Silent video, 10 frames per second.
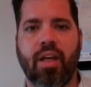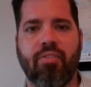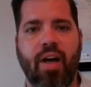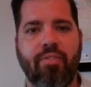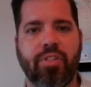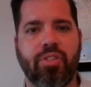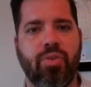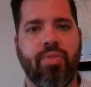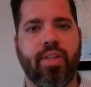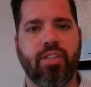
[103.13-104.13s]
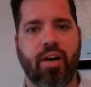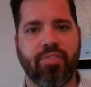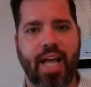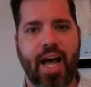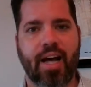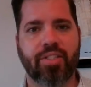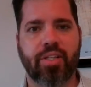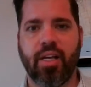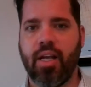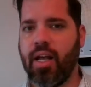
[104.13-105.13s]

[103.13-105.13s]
If I have a student that's off task,